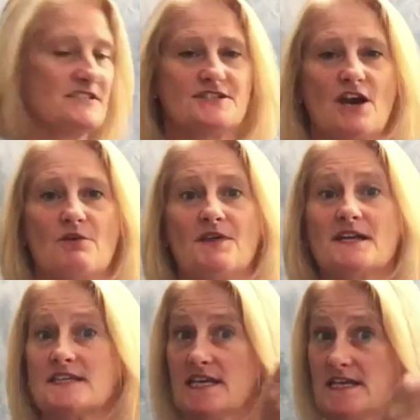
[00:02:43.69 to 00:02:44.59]
So
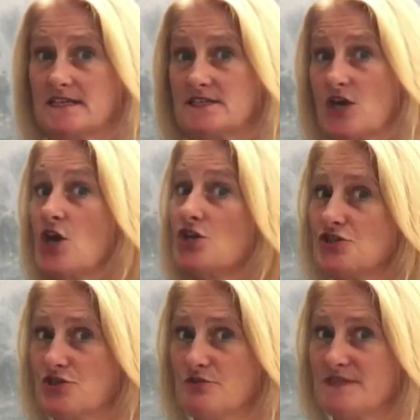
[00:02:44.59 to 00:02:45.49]
that is
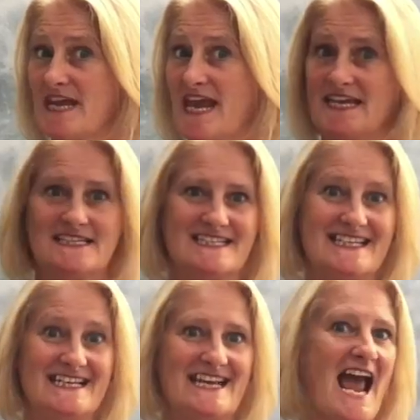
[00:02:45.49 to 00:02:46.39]
Tuesday
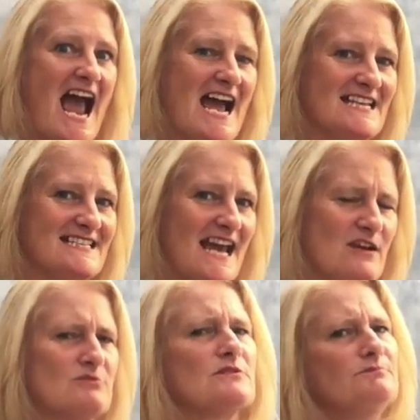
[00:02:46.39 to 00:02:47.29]
Tea and
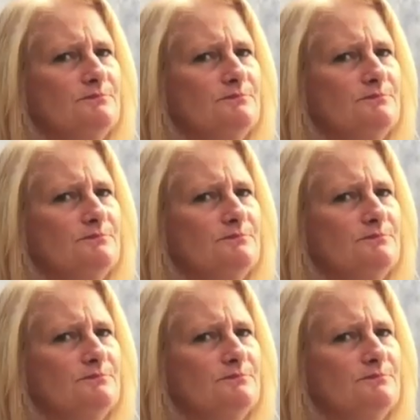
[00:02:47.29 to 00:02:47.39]
Tales